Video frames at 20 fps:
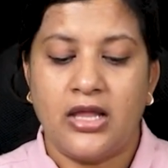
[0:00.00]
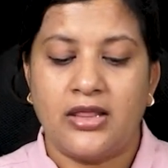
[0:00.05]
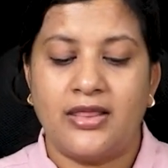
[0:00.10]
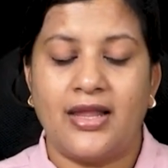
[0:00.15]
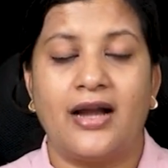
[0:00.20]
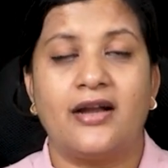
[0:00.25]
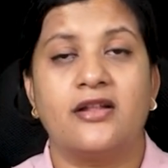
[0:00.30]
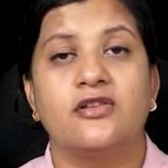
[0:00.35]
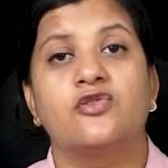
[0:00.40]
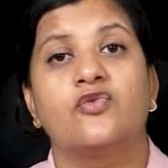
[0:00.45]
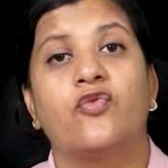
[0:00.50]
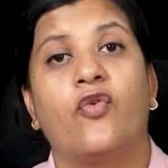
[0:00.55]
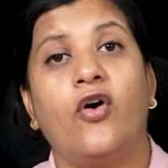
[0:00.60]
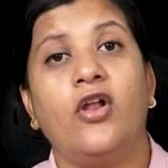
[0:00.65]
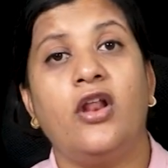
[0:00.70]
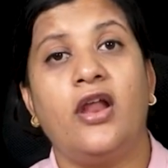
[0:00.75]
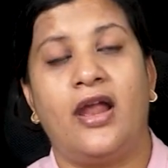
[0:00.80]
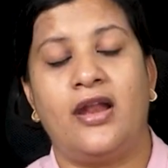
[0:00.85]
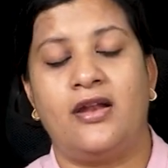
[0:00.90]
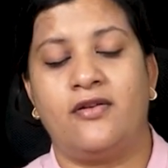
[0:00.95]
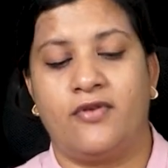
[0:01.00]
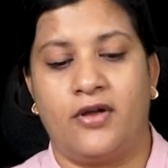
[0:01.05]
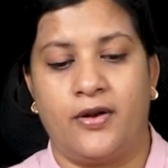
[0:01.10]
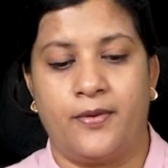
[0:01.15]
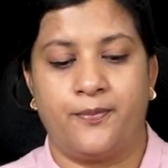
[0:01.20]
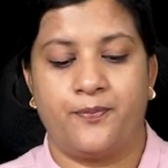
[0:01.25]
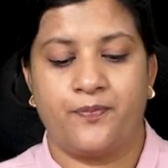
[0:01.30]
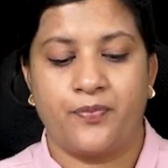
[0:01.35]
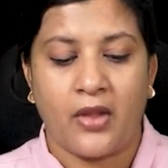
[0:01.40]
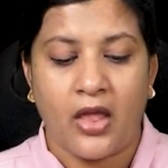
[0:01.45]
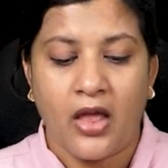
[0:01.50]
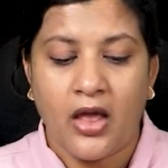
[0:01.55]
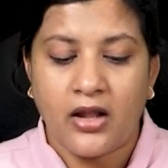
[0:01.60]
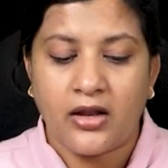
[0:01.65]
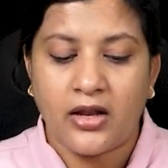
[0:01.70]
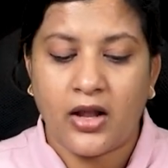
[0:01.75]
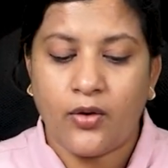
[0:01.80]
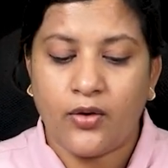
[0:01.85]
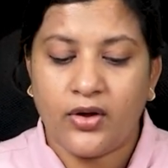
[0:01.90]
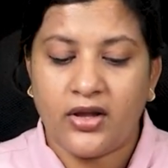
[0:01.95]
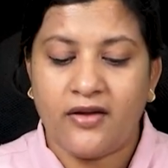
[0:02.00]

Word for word: That is for N one. Now,